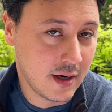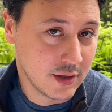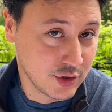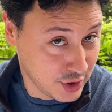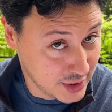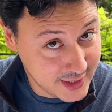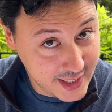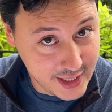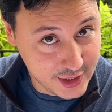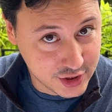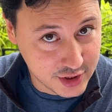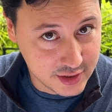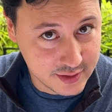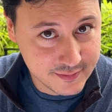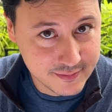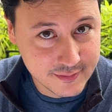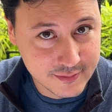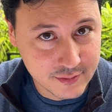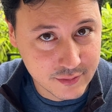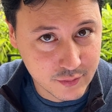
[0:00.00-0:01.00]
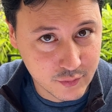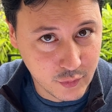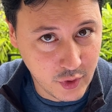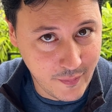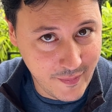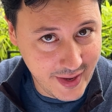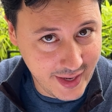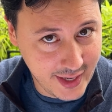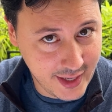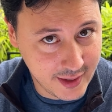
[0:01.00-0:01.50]
Translation: we're
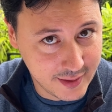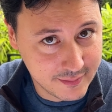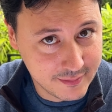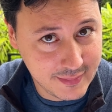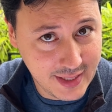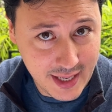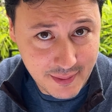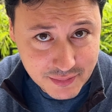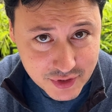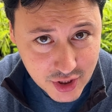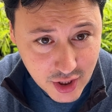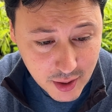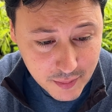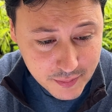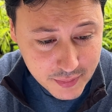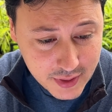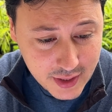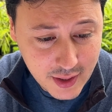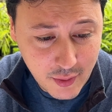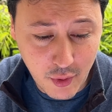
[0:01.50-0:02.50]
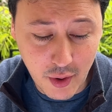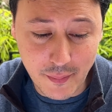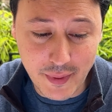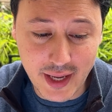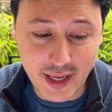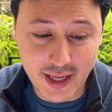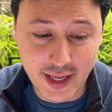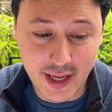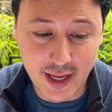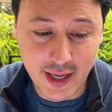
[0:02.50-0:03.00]
making lamb chop, we're
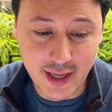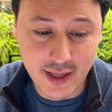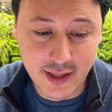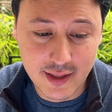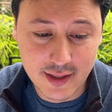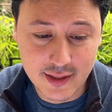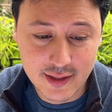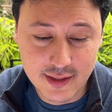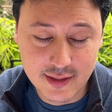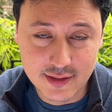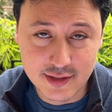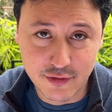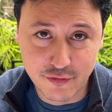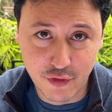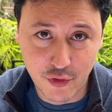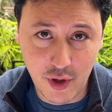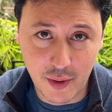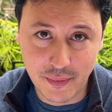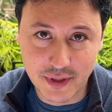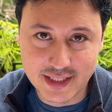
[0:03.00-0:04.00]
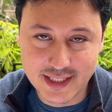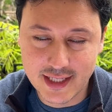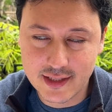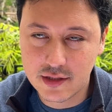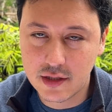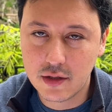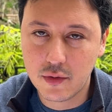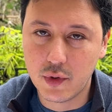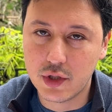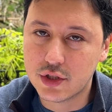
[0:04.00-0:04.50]
making dauphinoise
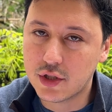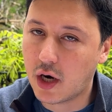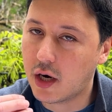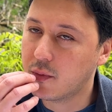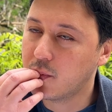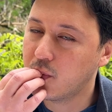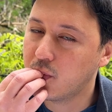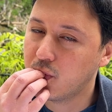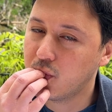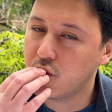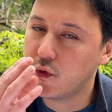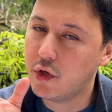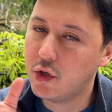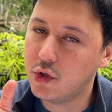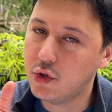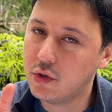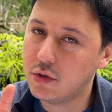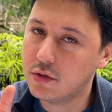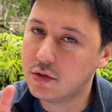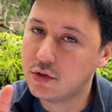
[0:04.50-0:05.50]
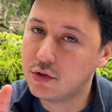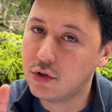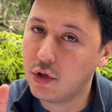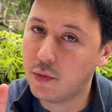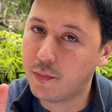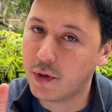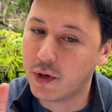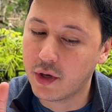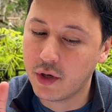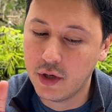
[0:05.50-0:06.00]
potato, which are
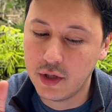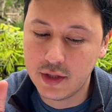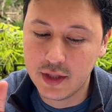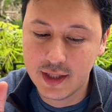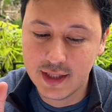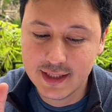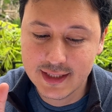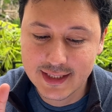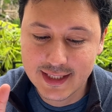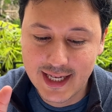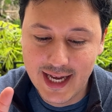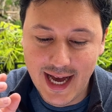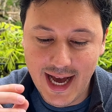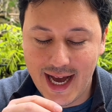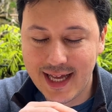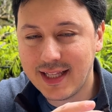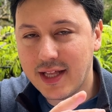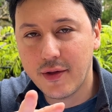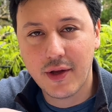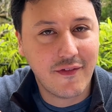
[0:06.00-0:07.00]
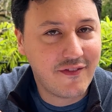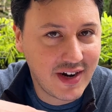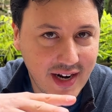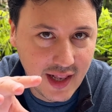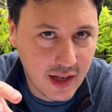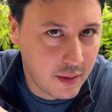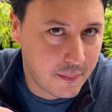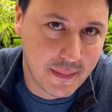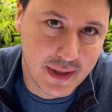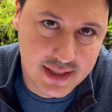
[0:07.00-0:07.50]
super good, and then we have a
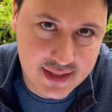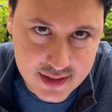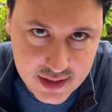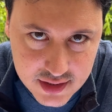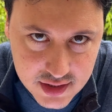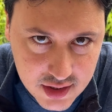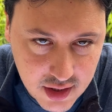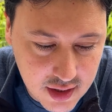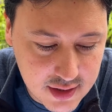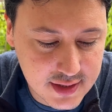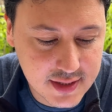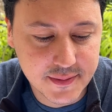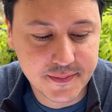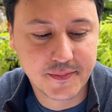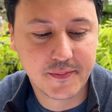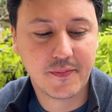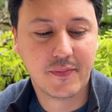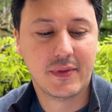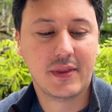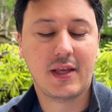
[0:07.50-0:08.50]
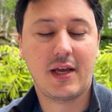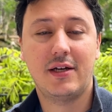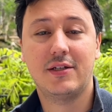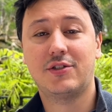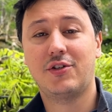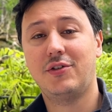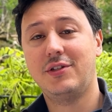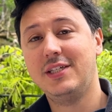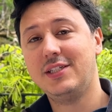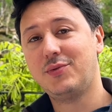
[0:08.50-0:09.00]
little mustard sauce.
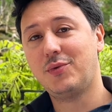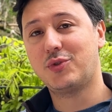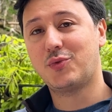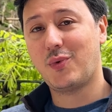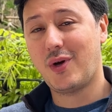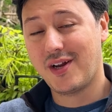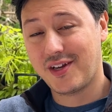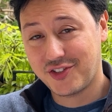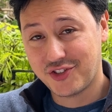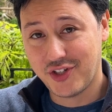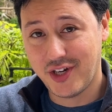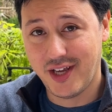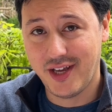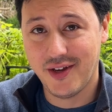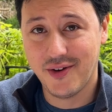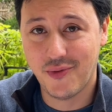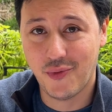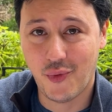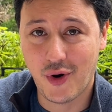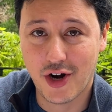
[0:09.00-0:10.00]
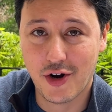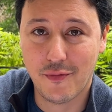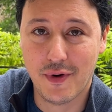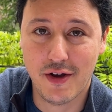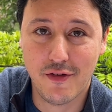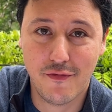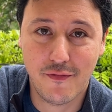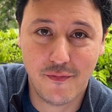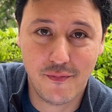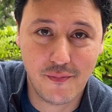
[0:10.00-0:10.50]
So this was actually one of my
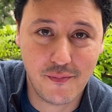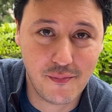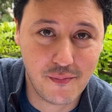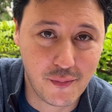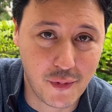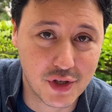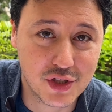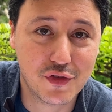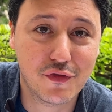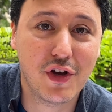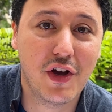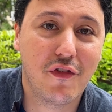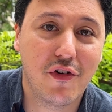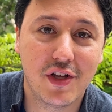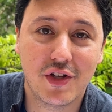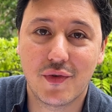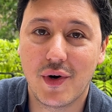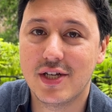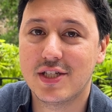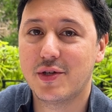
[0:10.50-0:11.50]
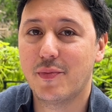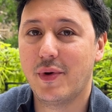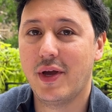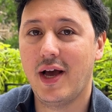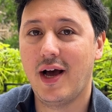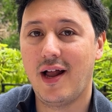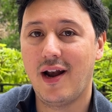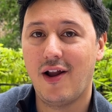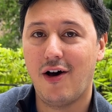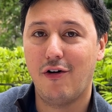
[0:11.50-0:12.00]
most favorite recipe.
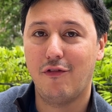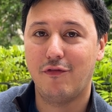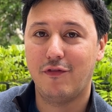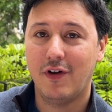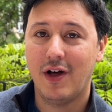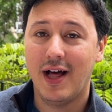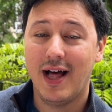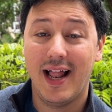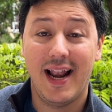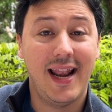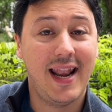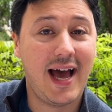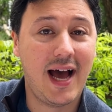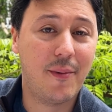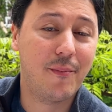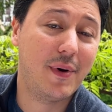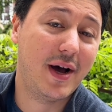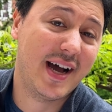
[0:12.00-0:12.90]
I love lamb.